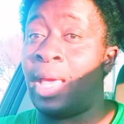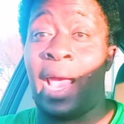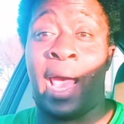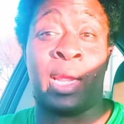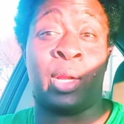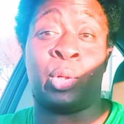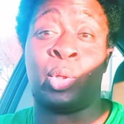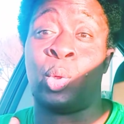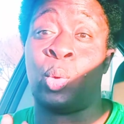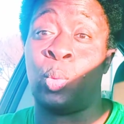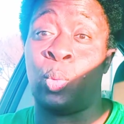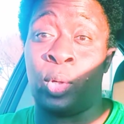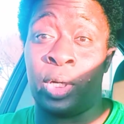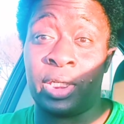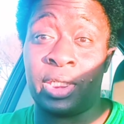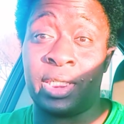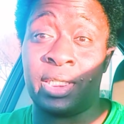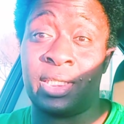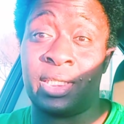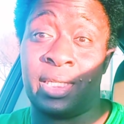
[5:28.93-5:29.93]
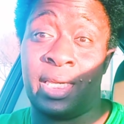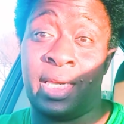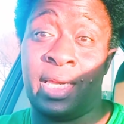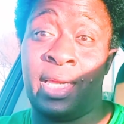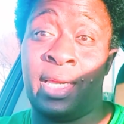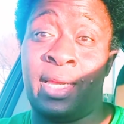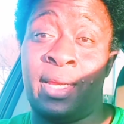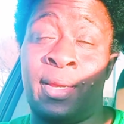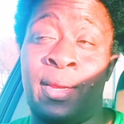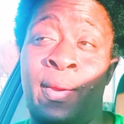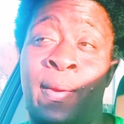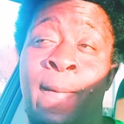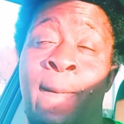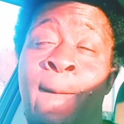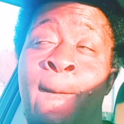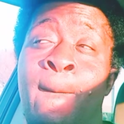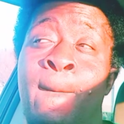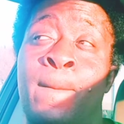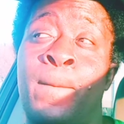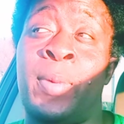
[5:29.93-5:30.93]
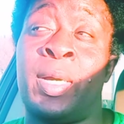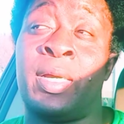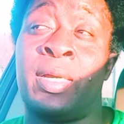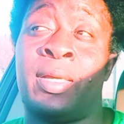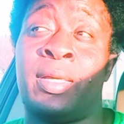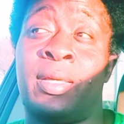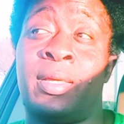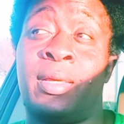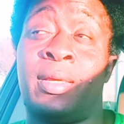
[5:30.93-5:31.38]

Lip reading: I don't know what she said, but